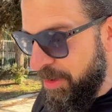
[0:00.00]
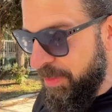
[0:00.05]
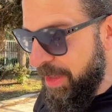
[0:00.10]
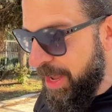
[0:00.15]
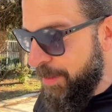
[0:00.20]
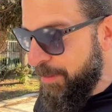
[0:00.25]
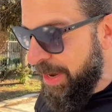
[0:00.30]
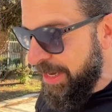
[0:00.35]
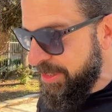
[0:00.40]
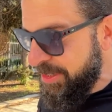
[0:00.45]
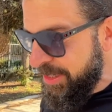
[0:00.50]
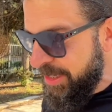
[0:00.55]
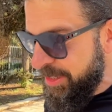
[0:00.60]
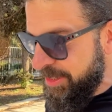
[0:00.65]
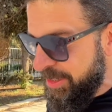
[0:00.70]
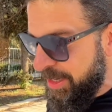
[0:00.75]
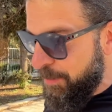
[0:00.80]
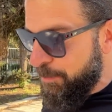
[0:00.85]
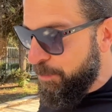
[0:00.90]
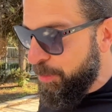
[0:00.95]
the MIC
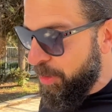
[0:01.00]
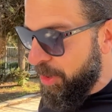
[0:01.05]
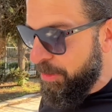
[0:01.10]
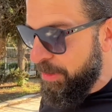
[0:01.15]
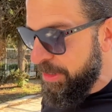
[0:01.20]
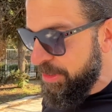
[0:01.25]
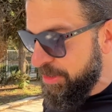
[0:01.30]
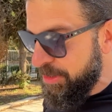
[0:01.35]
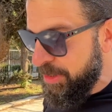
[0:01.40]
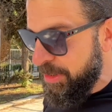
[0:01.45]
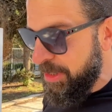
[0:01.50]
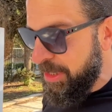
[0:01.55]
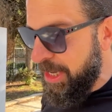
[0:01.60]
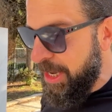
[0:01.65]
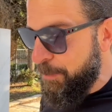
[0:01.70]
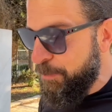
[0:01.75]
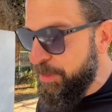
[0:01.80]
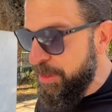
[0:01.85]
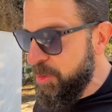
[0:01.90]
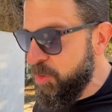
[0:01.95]
said, Boris,
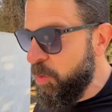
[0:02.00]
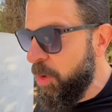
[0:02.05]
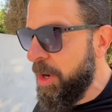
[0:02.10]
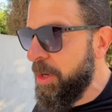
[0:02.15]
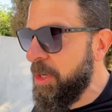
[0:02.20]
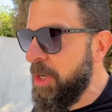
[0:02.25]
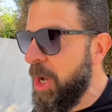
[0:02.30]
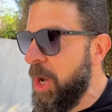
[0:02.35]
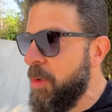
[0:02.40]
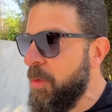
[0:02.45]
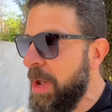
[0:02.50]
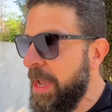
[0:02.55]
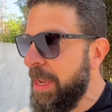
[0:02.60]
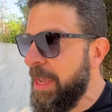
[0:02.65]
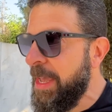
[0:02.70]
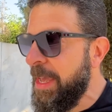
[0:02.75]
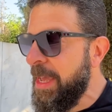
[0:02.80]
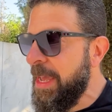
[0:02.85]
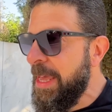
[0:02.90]
keep this war going.